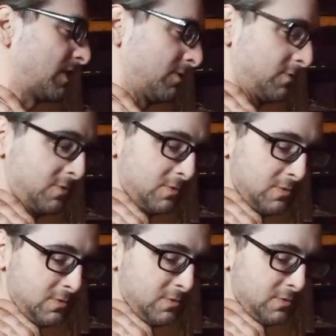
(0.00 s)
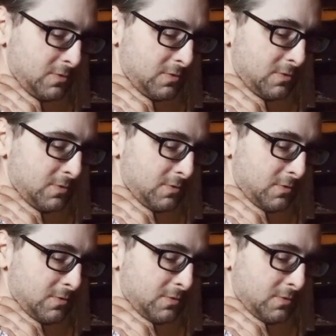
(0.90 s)

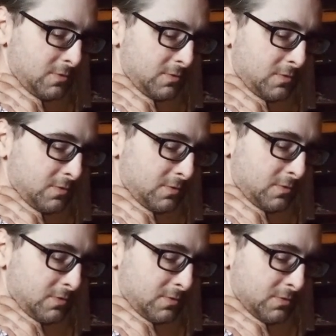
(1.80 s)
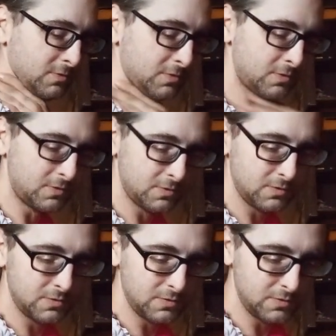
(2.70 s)

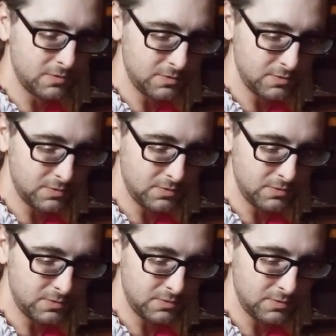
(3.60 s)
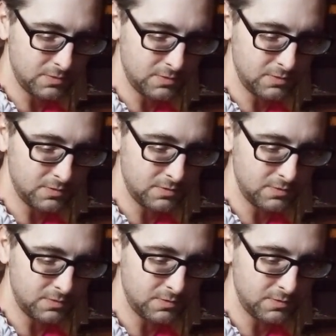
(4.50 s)
(silence)